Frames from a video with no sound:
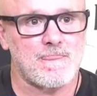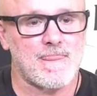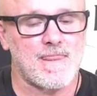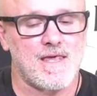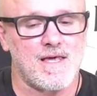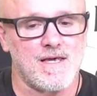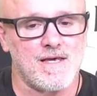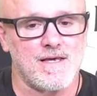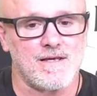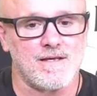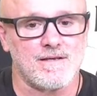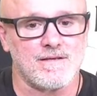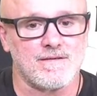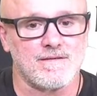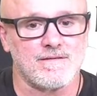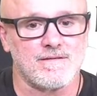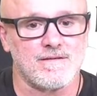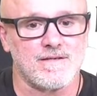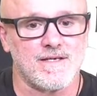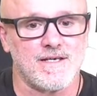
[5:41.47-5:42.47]

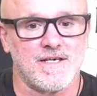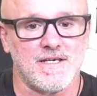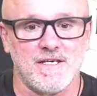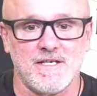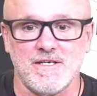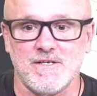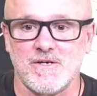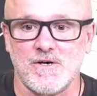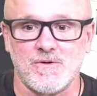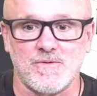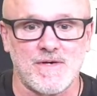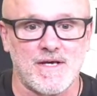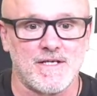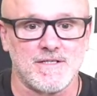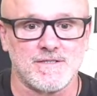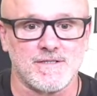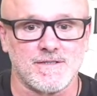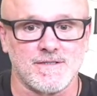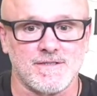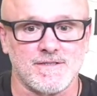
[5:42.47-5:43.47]
and any
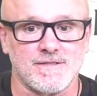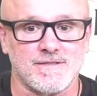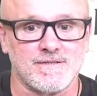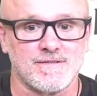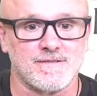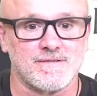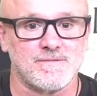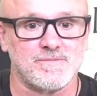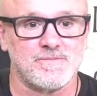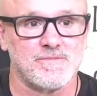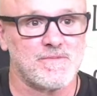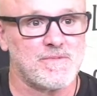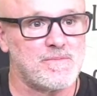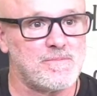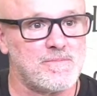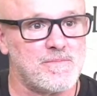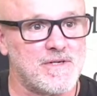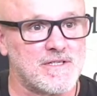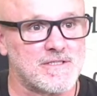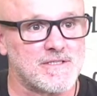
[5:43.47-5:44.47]
donation is
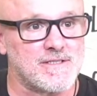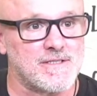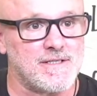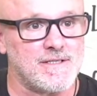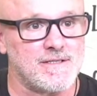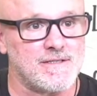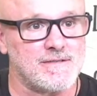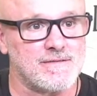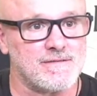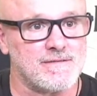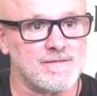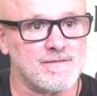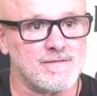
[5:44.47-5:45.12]
much needed